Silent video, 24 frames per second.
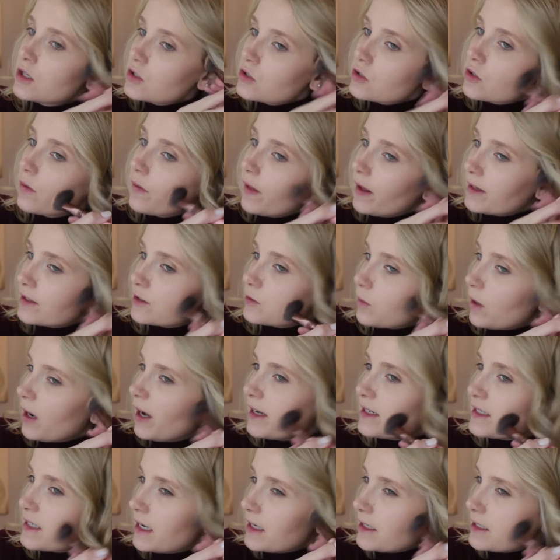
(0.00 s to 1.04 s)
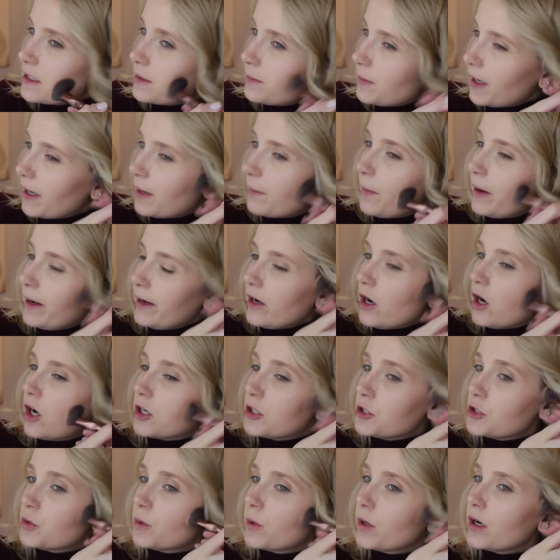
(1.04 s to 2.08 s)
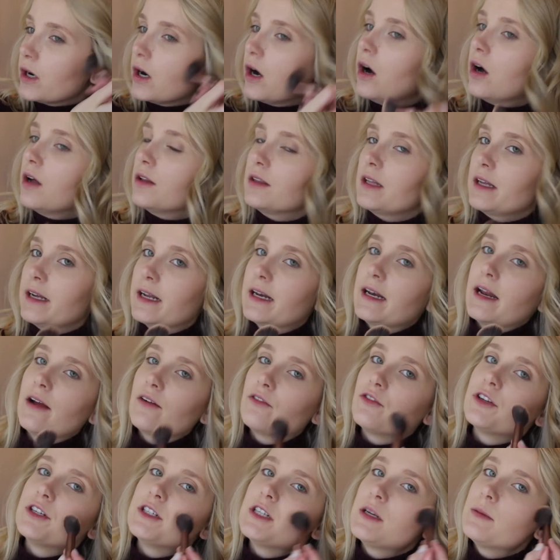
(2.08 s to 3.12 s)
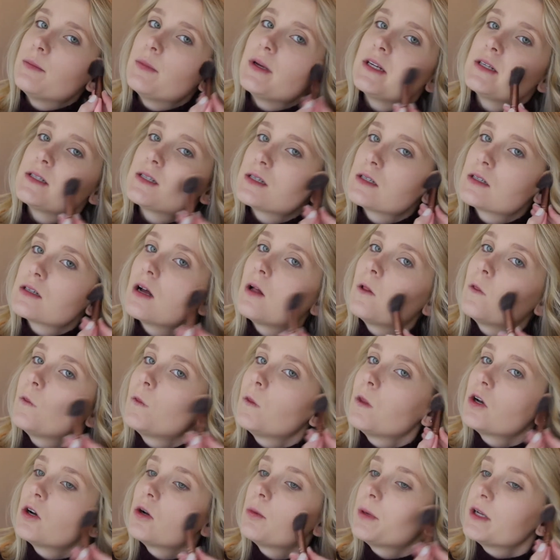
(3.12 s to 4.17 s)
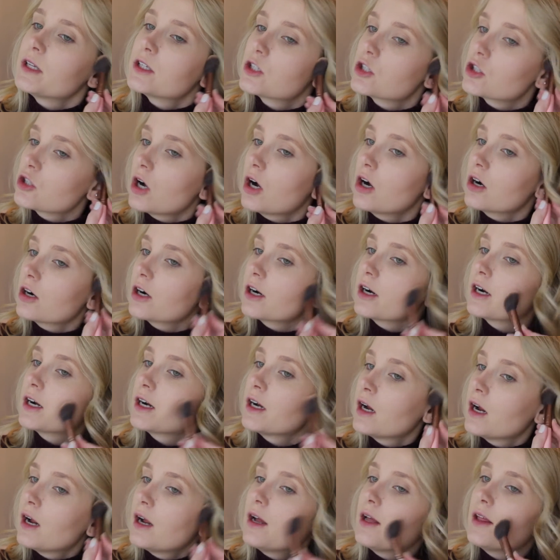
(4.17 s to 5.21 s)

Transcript: So that's why I tend to make my contour on like an everyday basis a little bit stronger